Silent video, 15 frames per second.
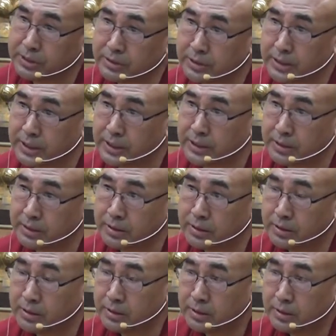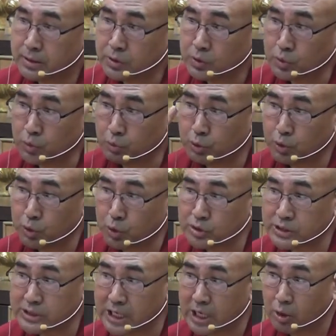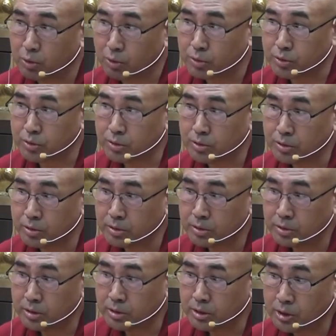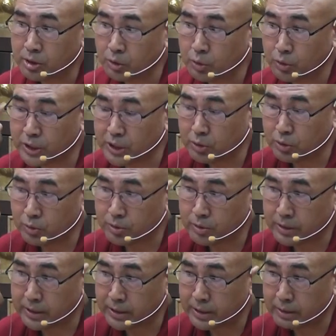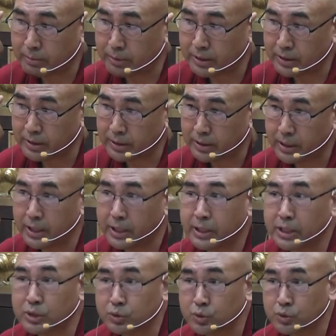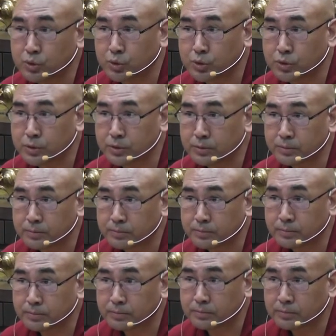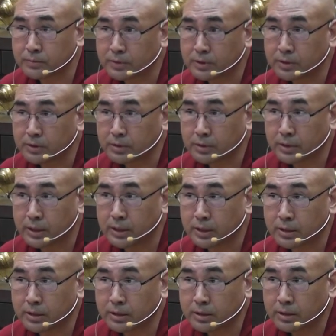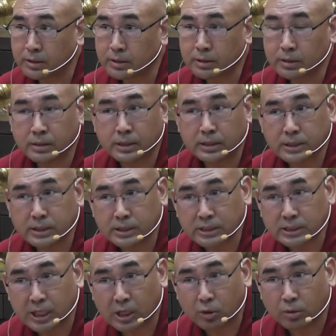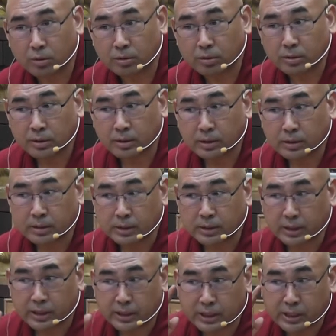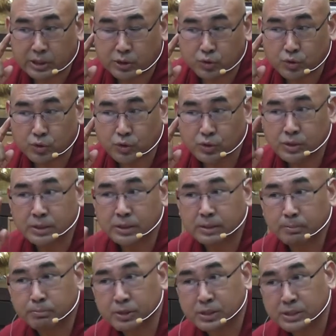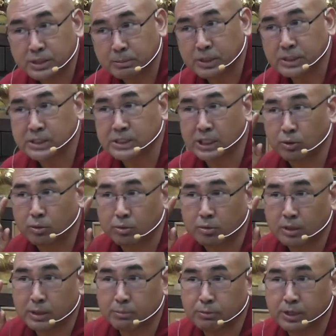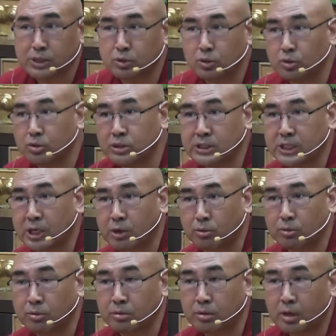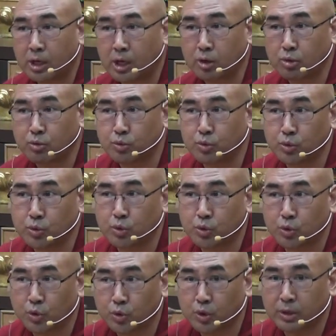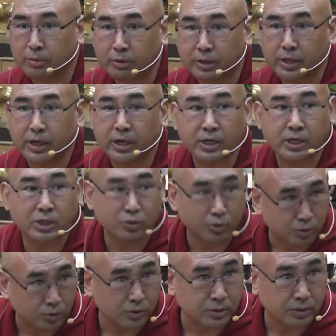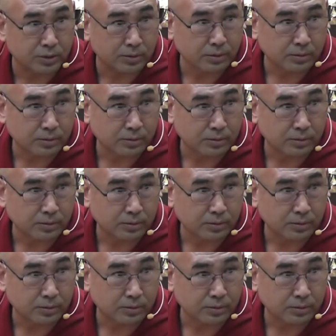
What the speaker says: right? So without sound, you cannot have a air consciousness, right? There's a sound that air consciousness perceive the sound. If there's no sound, how do you know you have a air consciousness,